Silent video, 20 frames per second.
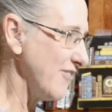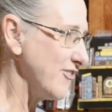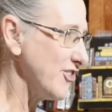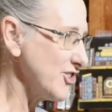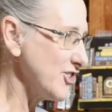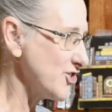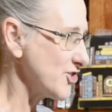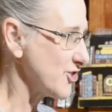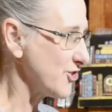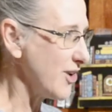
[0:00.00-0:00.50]
for
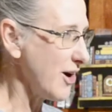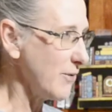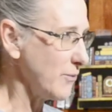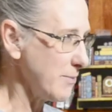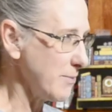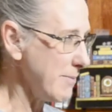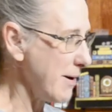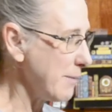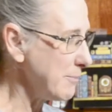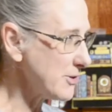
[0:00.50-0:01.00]
sure. I
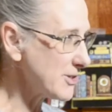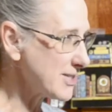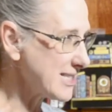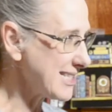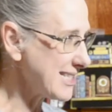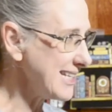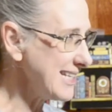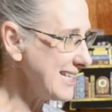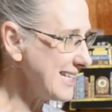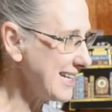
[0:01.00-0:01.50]
remember
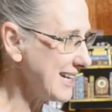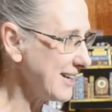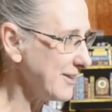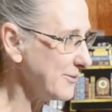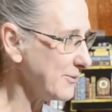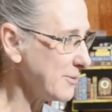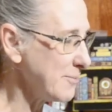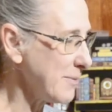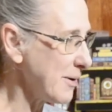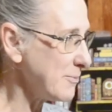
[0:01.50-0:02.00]
seeing it.
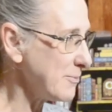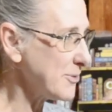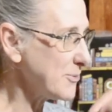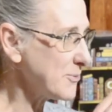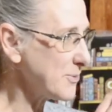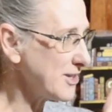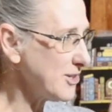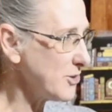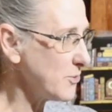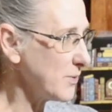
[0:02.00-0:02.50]
Remember
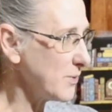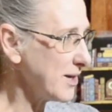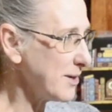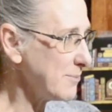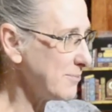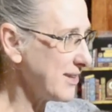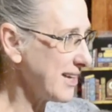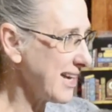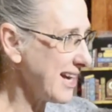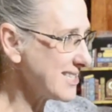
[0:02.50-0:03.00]
when you went up
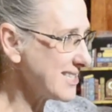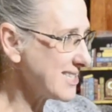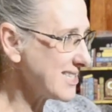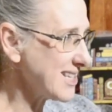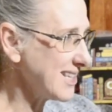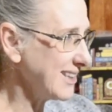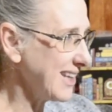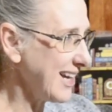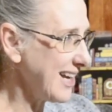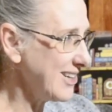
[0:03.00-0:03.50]
the
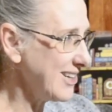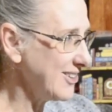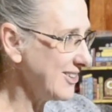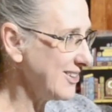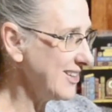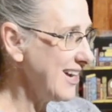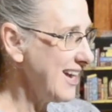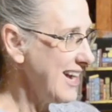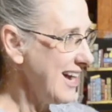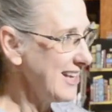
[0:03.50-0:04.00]
escalator
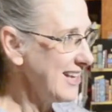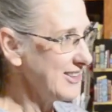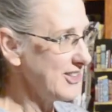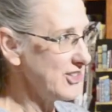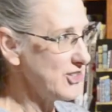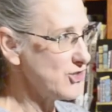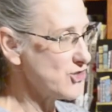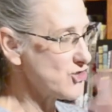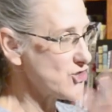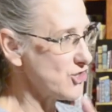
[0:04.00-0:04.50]
and then
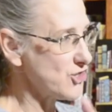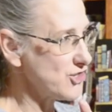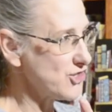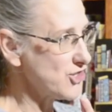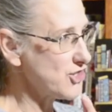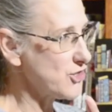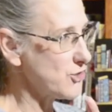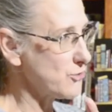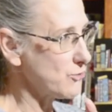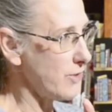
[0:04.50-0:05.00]
you turned
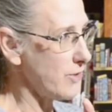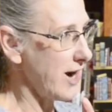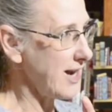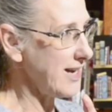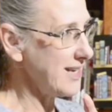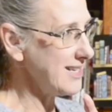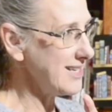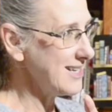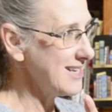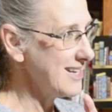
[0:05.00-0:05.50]
to the
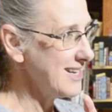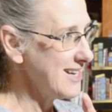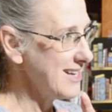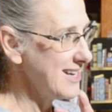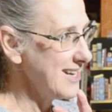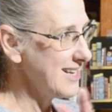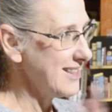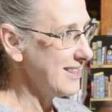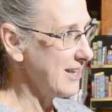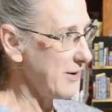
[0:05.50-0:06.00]
right
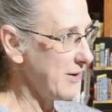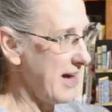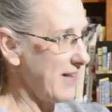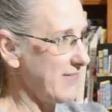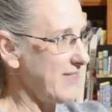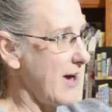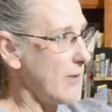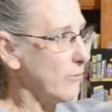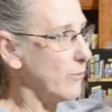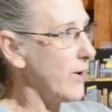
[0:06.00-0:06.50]
and they had
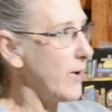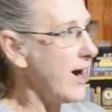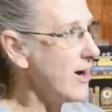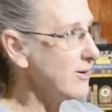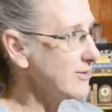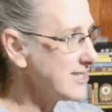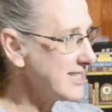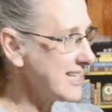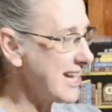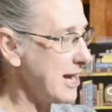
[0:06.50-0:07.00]
that
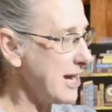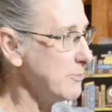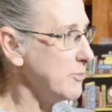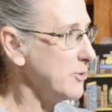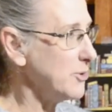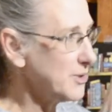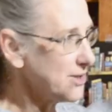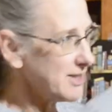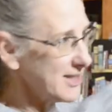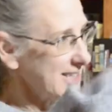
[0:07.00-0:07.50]
round
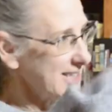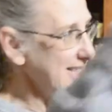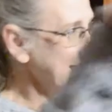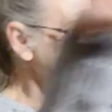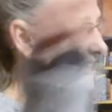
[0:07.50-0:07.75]
table and then the